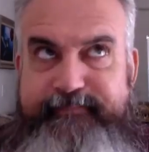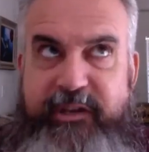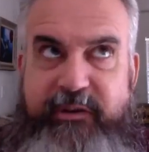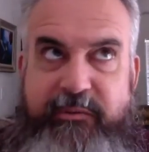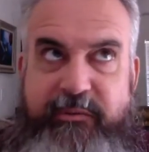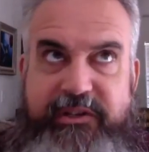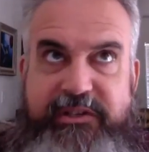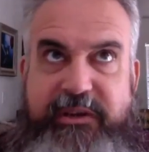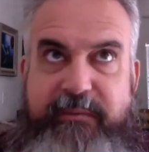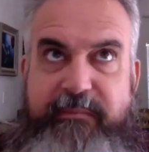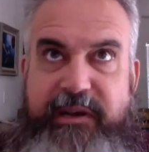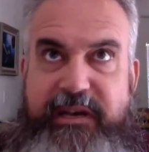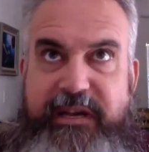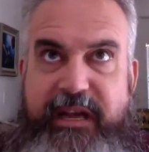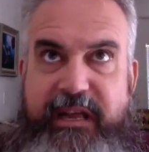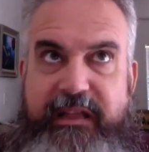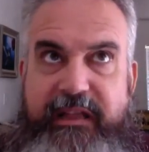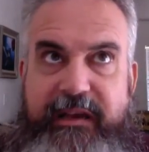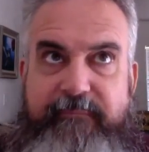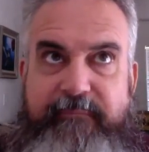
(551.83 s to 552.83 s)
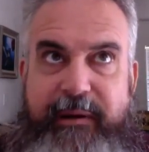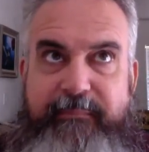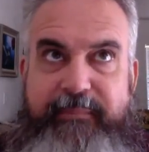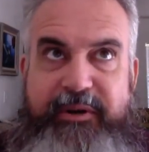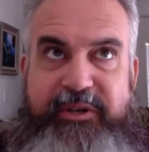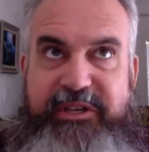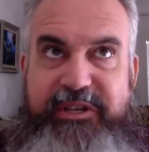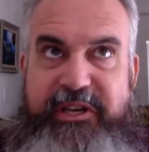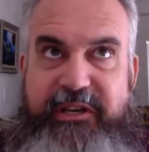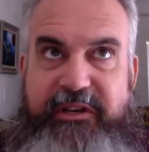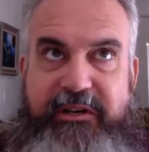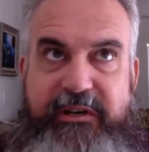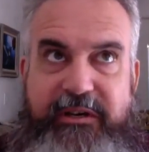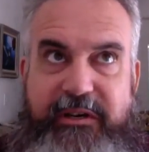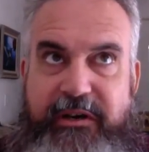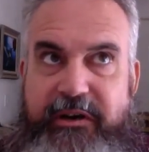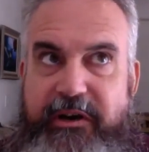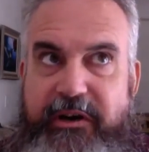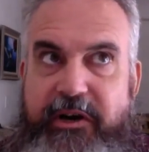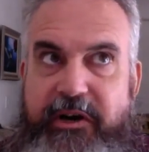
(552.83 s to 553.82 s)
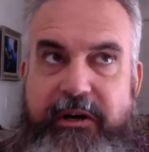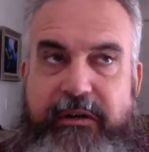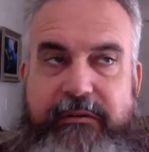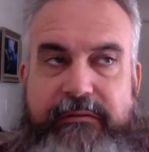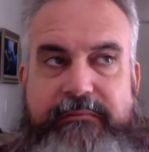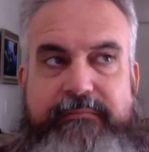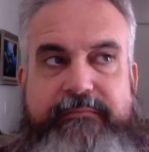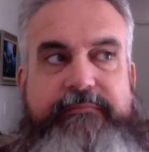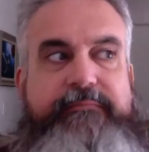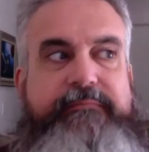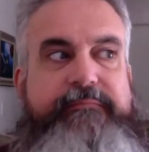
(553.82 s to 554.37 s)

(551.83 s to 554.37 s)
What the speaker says: I don't want to say mentality, bumper sticker